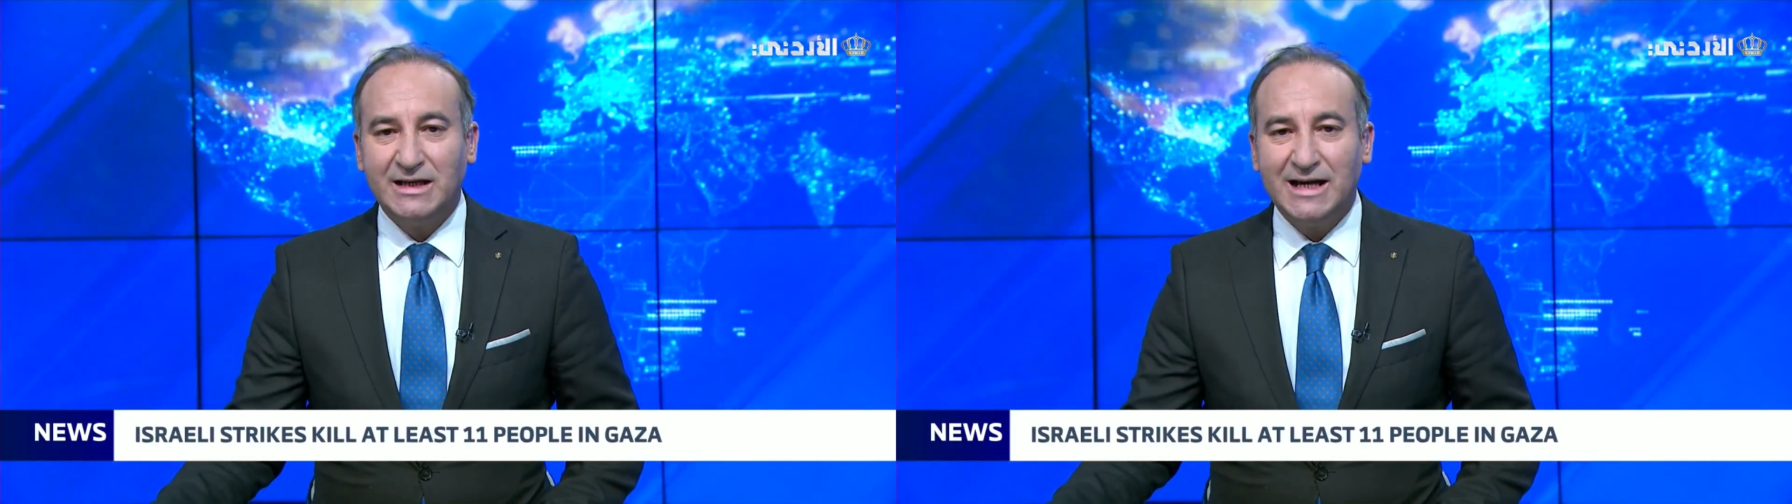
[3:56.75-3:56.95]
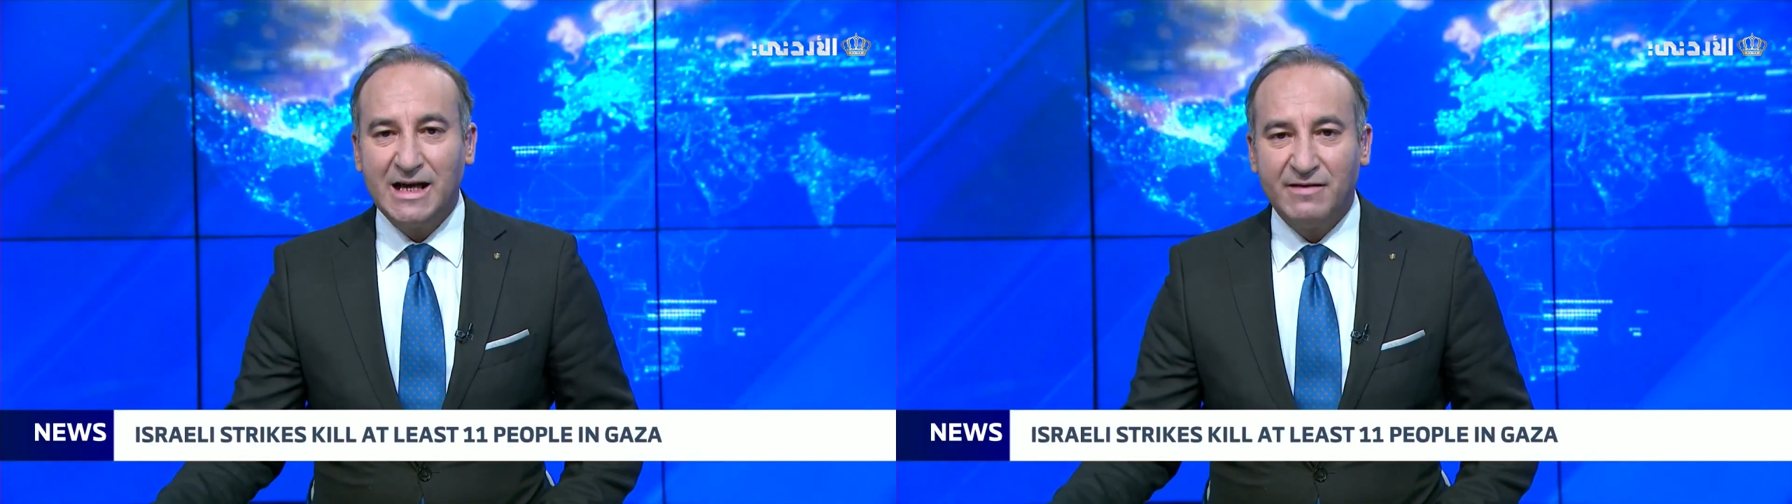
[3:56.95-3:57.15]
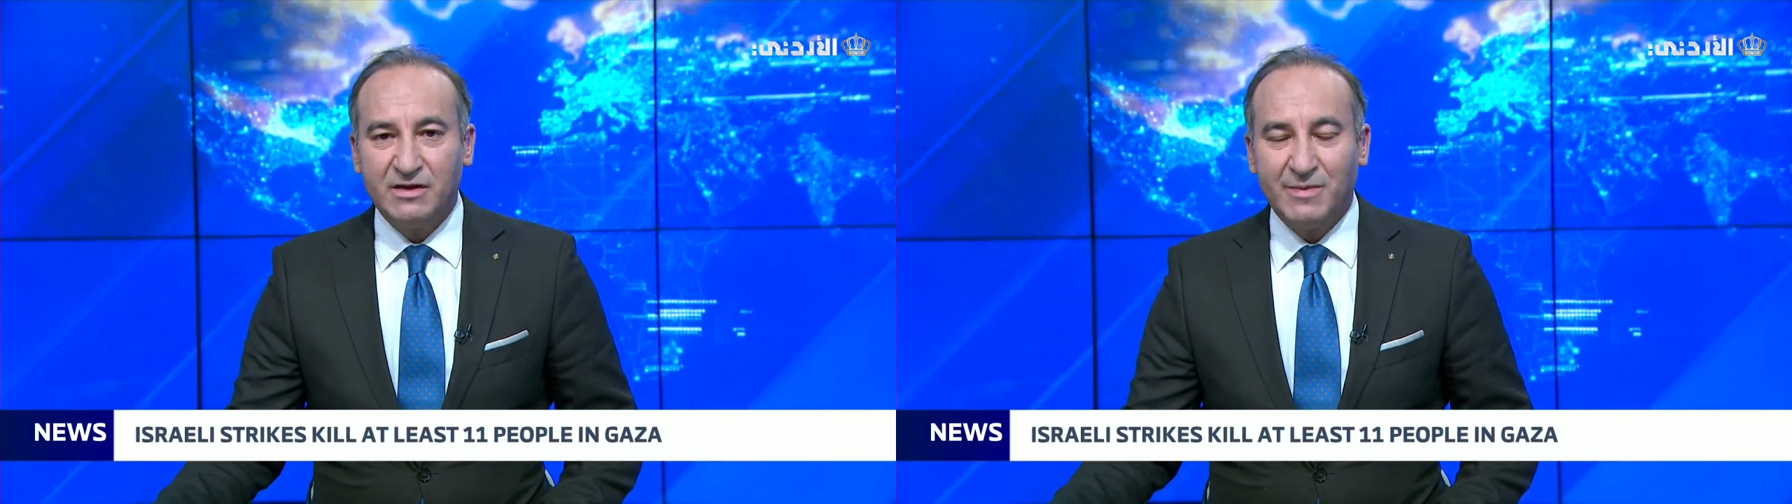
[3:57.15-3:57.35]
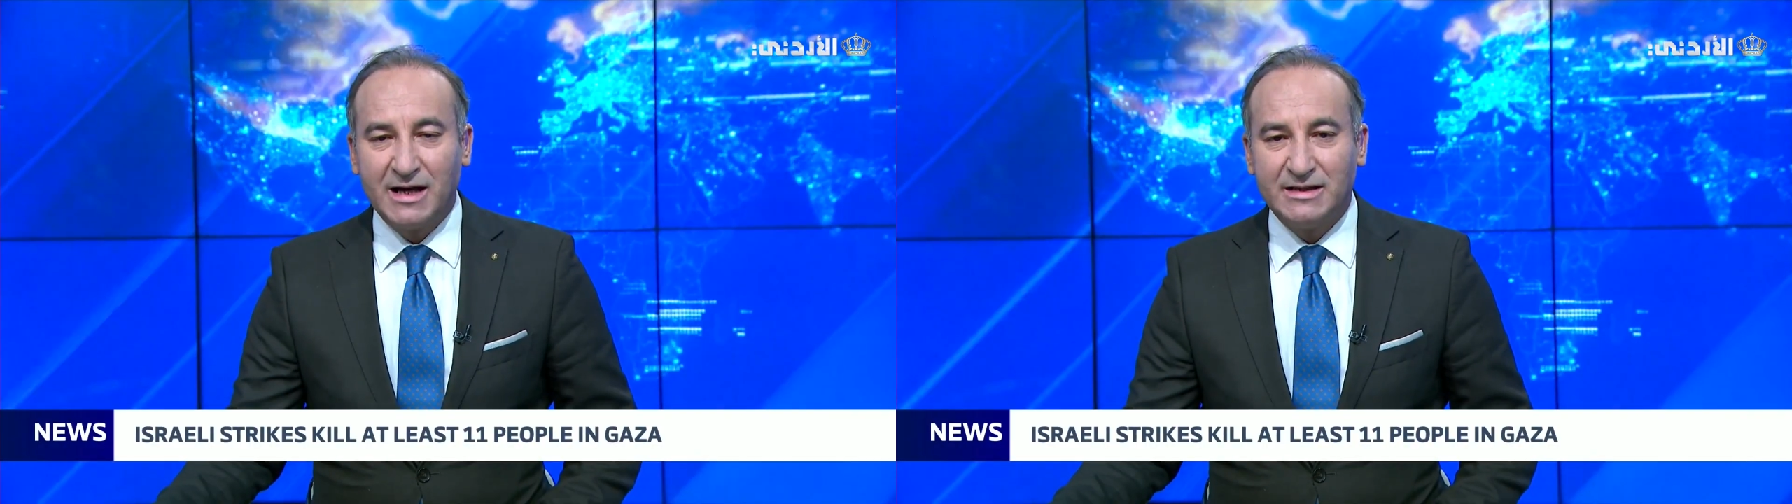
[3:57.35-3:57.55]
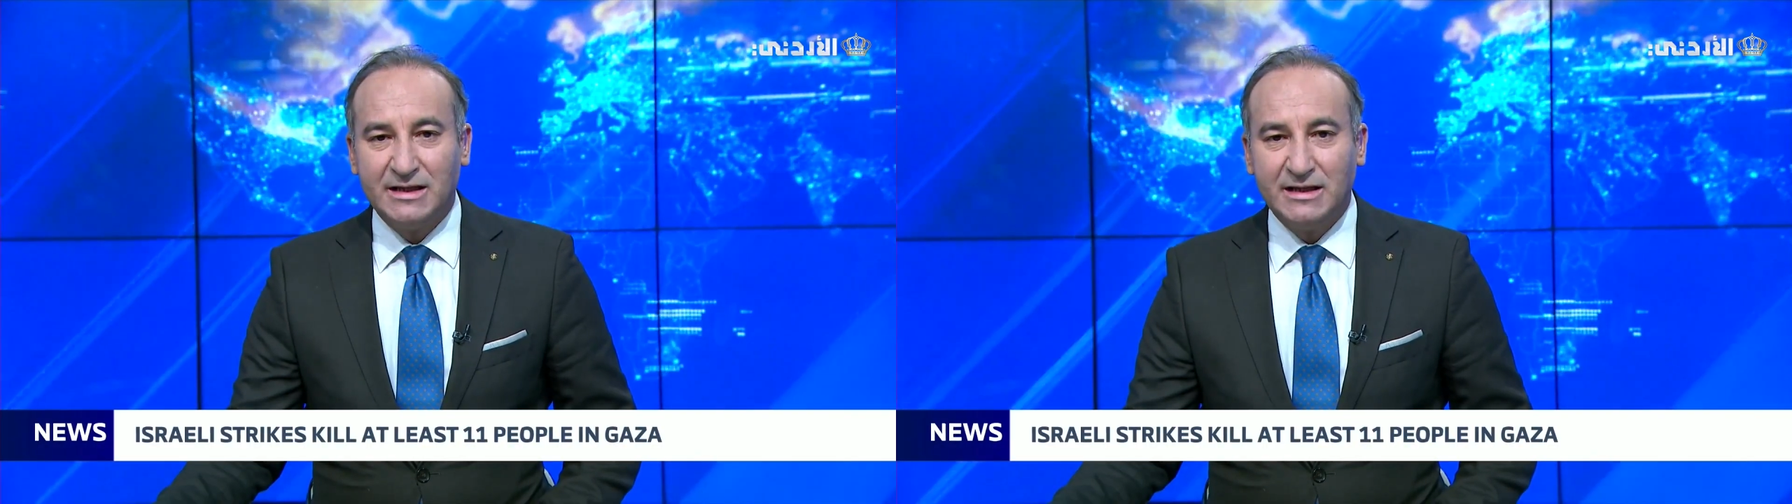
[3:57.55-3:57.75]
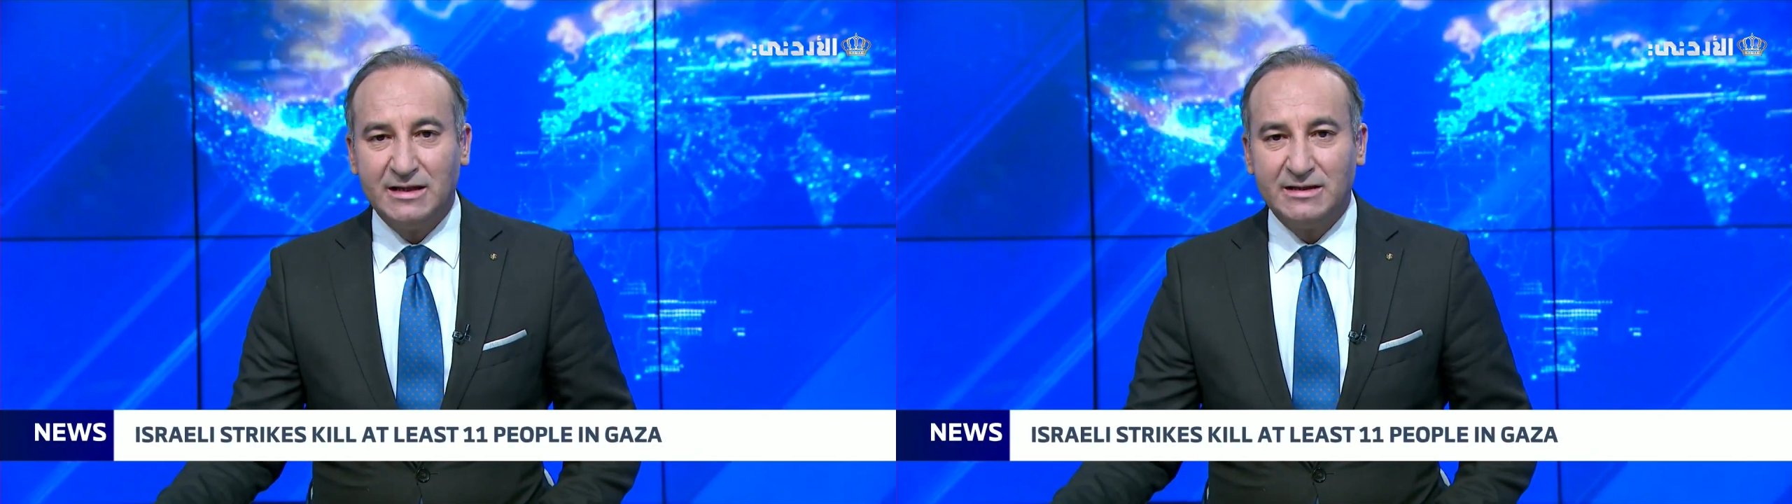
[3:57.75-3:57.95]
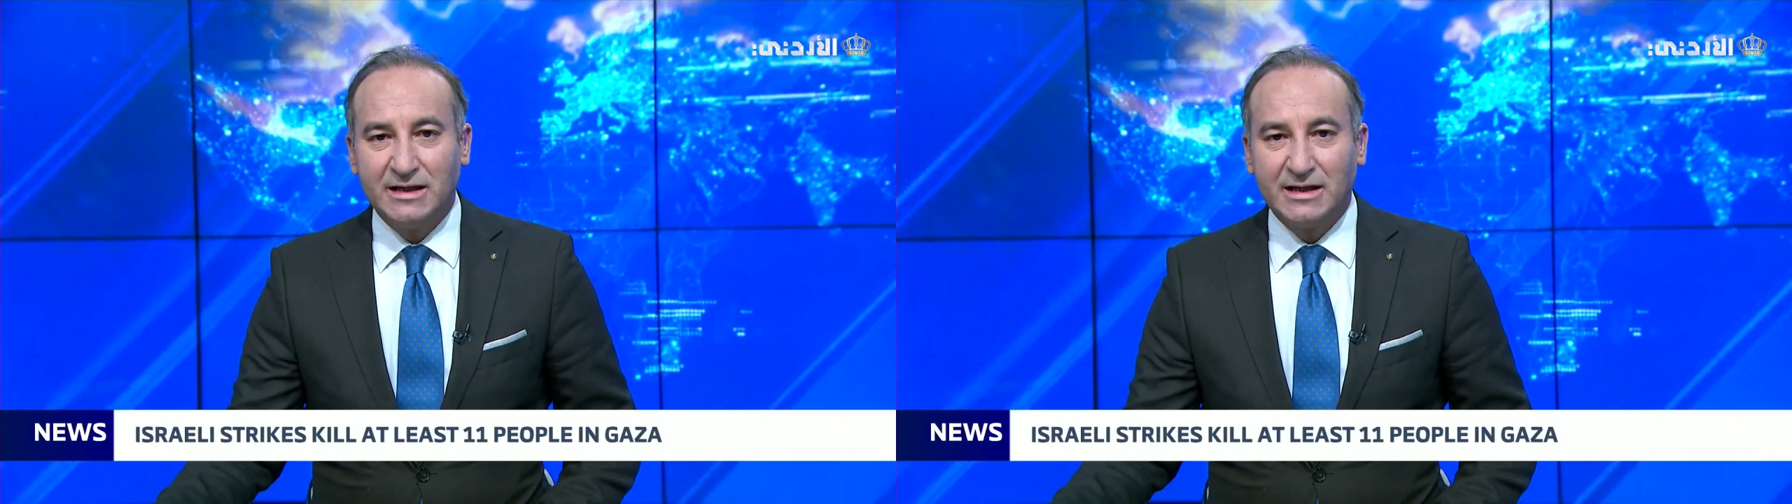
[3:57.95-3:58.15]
11 Palestinians in